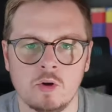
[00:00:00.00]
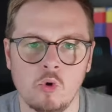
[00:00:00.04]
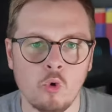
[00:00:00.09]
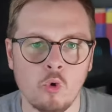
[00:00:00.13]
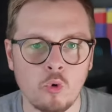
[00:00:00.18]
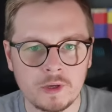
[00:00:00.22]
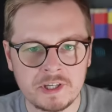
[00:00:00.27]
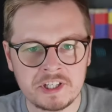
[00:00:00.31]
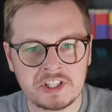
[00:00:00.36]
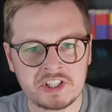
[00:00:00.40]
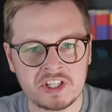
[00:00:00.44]

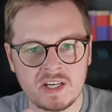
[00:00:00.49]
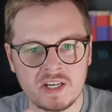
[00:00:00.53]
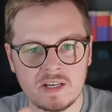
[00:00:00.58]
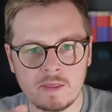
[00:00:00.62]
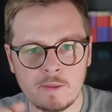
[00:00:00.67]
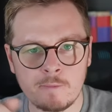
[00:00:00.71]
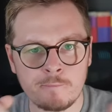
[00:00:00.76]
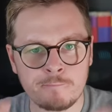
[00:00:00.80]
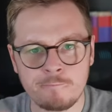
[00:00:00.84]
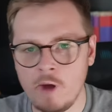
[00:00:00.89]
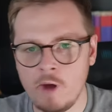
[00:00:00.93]
Or is she
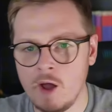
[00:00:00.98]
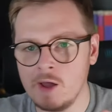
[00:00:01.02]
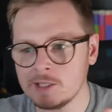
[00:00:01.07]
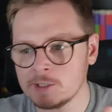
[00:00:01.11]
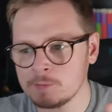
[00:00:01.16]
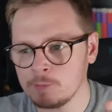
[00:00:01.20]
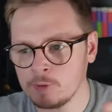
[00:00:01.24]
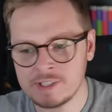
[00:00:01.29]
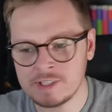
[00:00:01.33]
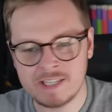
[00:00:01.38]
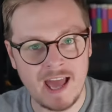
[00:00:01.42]
the first
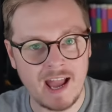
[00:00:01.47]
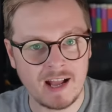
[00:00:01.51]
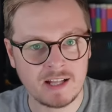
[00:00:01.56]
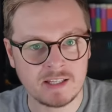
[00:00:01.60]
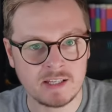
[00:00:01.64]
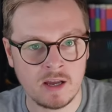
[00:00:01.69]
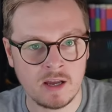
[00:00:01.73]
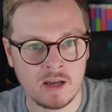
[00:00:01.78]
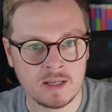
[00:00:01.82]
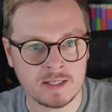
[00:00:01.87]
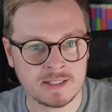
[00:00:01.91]

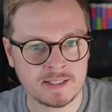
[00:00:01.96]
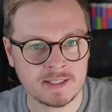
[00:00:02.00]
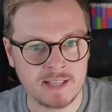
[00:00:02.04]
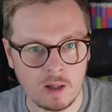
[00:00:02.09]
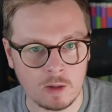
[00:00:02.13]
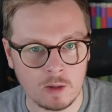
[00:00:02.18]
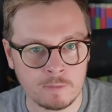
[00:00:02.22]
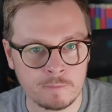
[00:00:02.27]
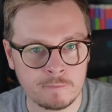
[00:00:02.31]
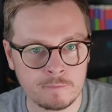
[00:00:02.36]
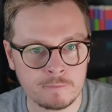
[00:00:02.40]
protector herself?